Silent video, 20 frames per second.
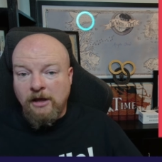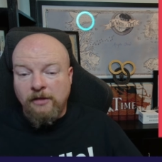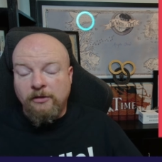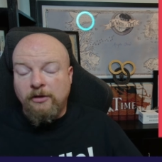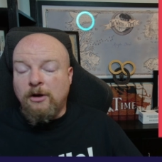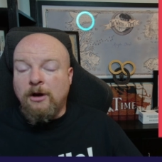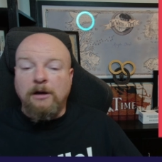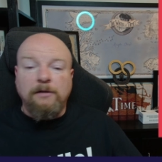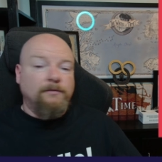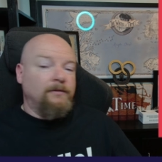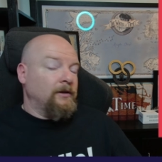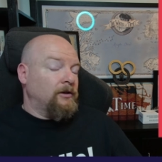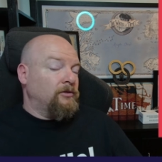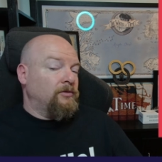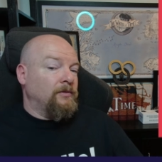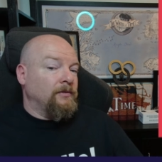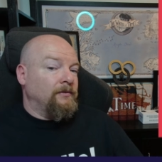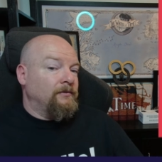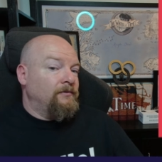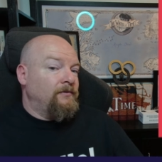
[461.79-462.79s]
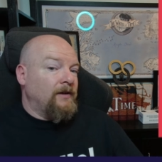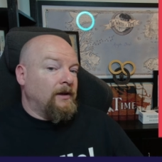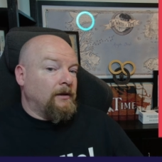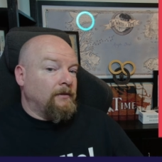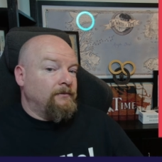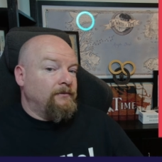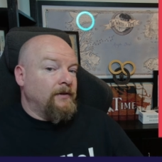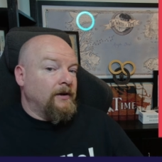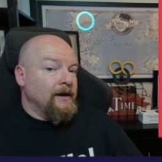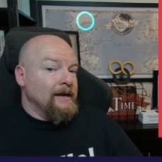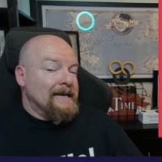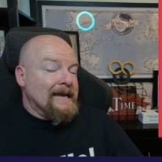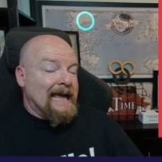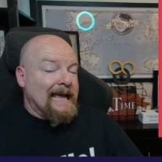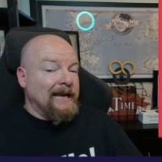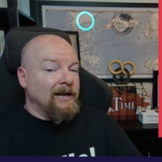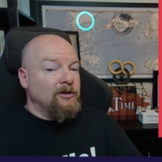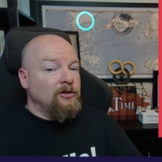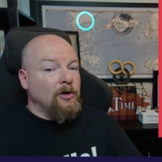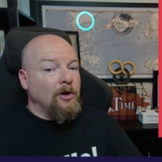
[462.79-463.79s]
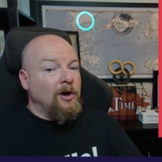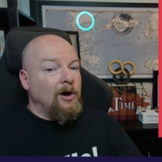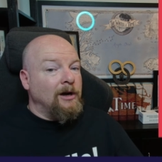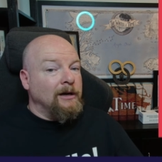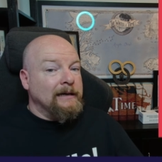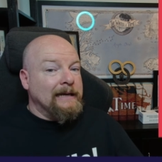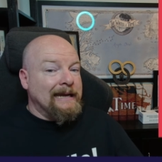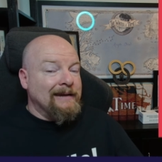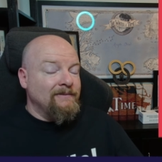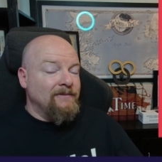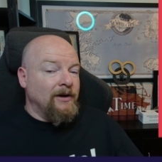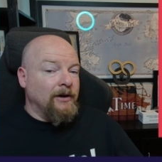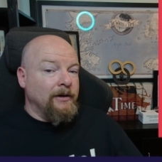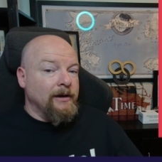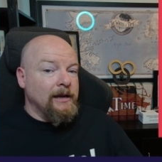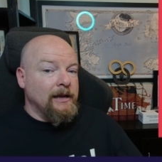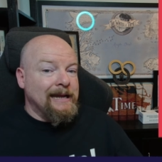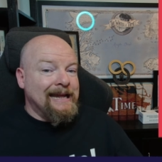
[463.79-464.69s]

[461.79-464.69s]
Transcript: The conflicts felt very tacked on and very